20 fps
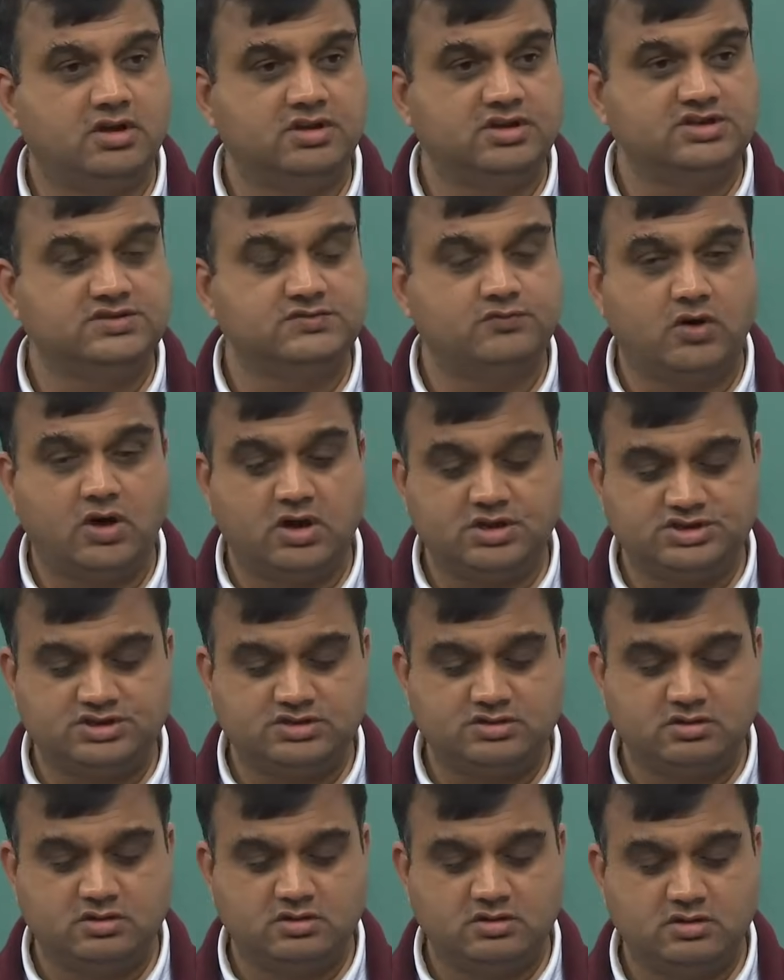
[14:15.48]
this
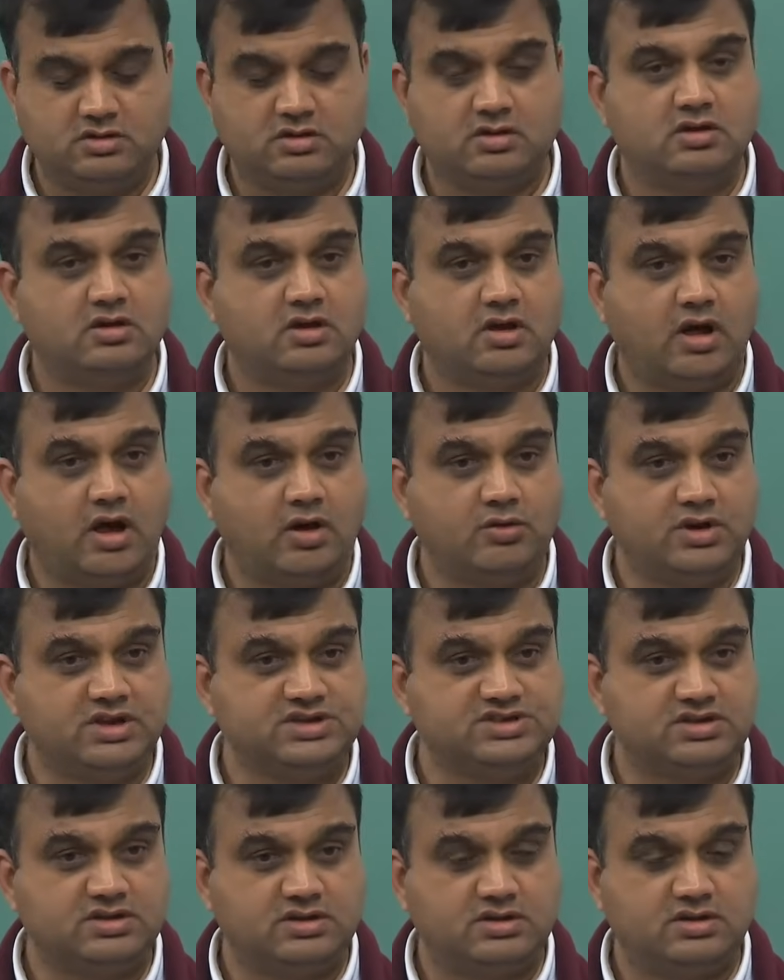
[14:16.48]
watch, how
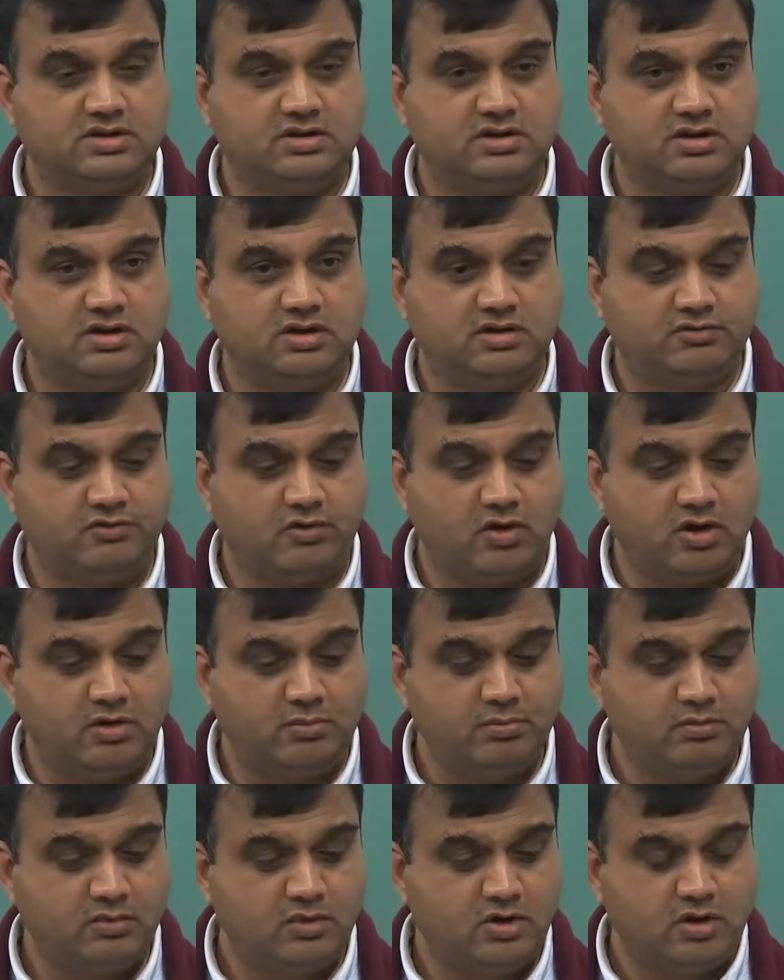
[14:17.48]
does it
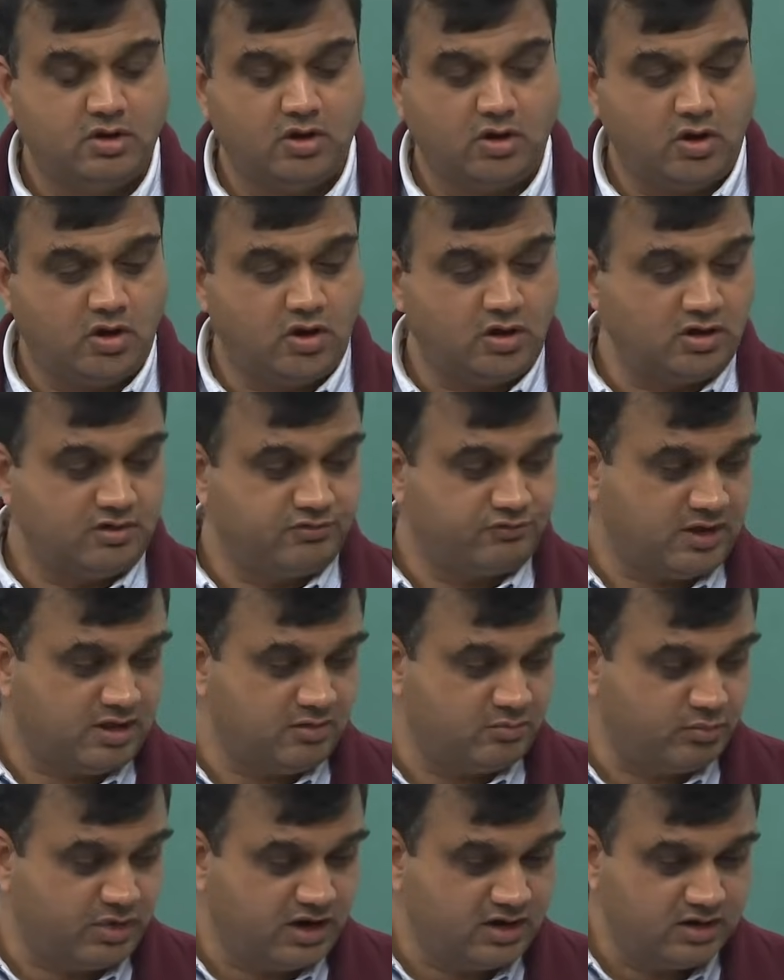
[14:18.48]
deform, or if I
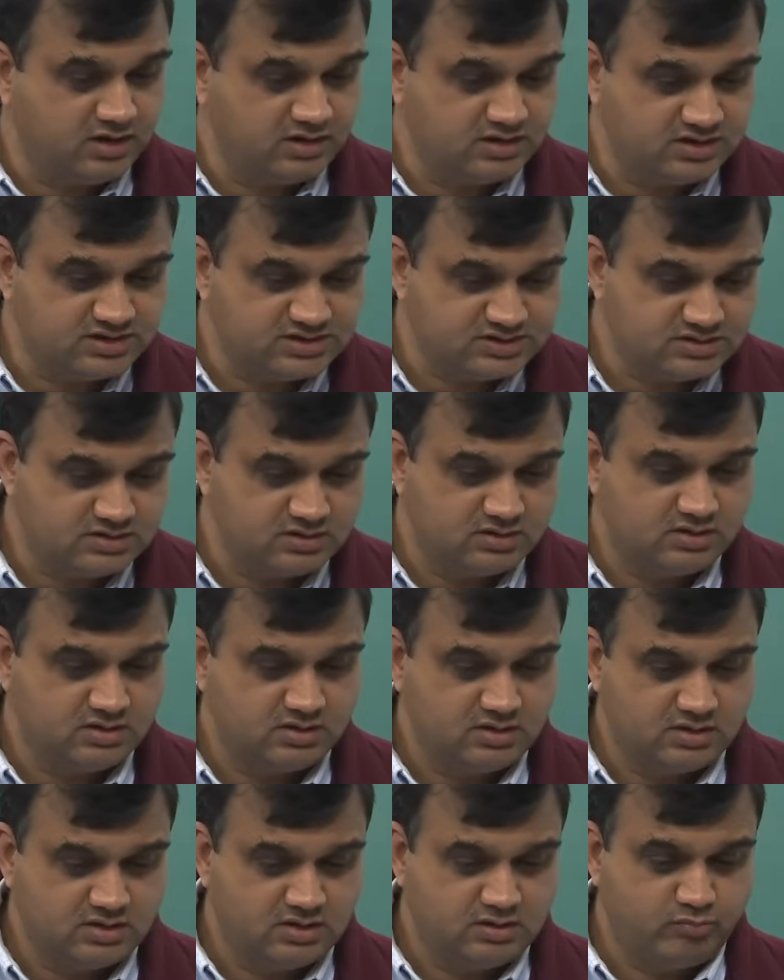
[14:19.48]
am bending this
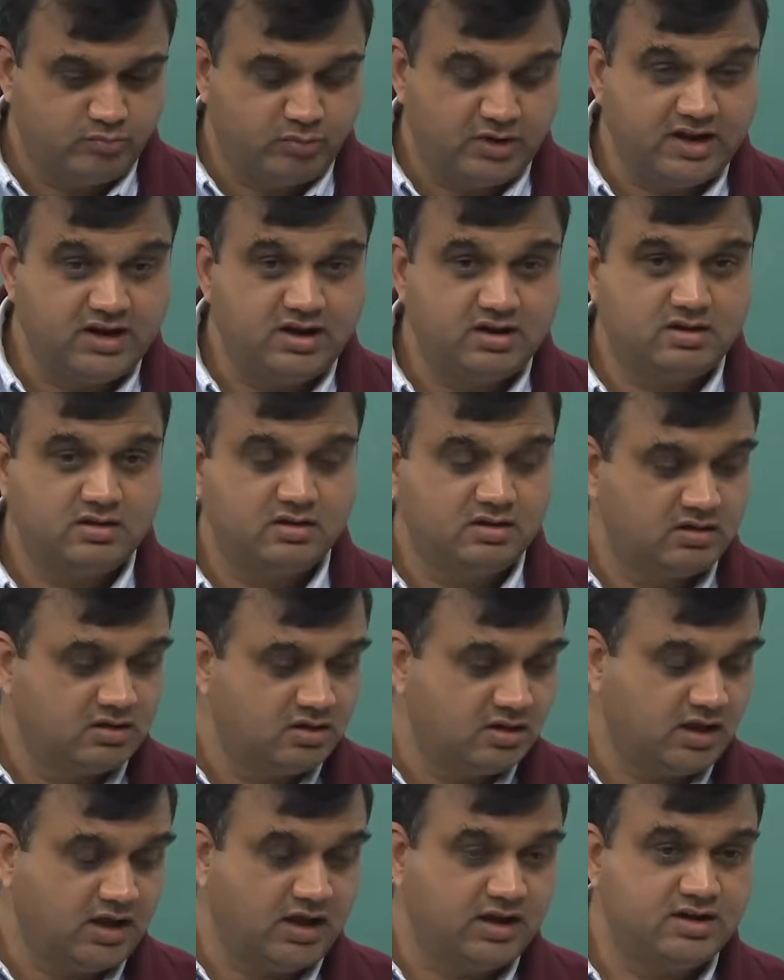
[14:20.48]
plate
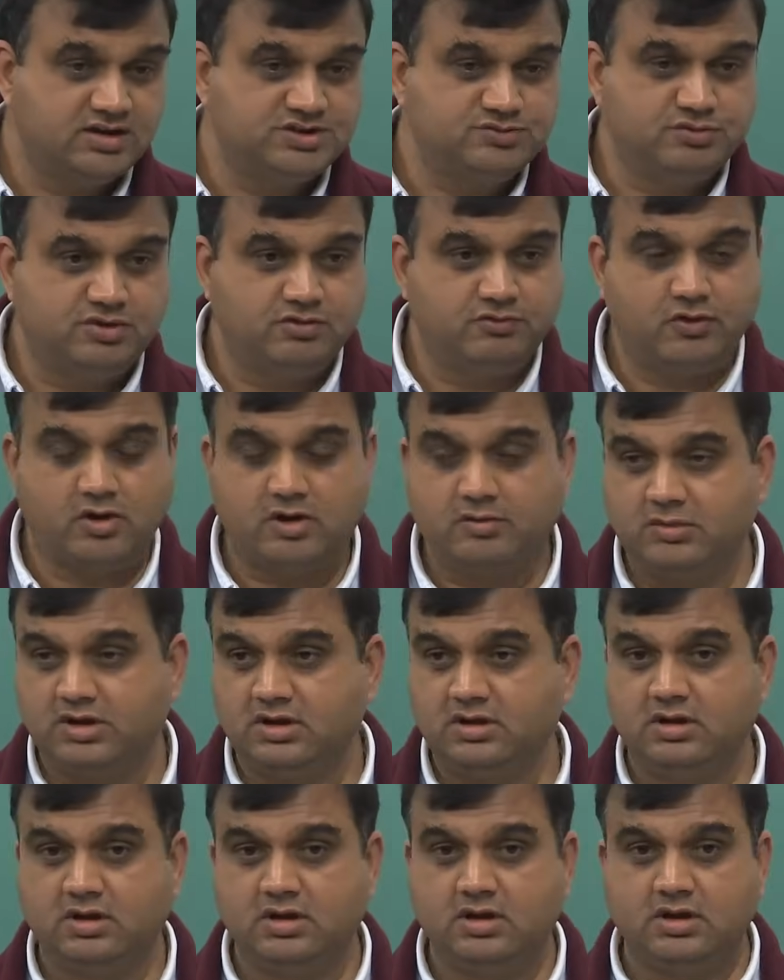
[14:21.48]
and it is
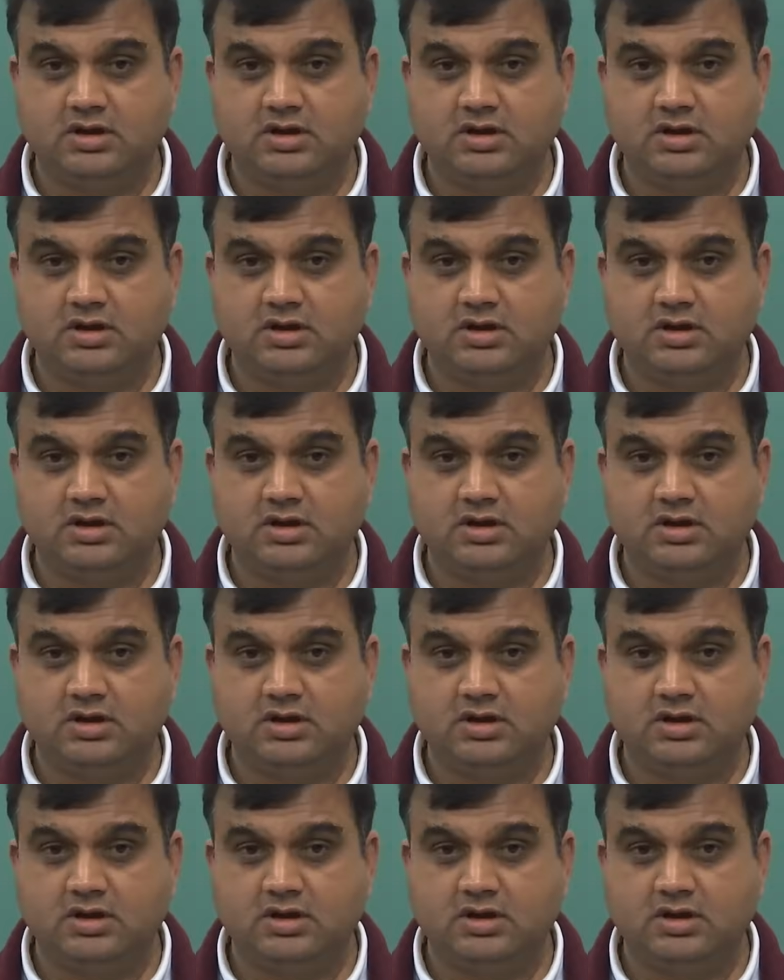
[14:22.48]
deforming.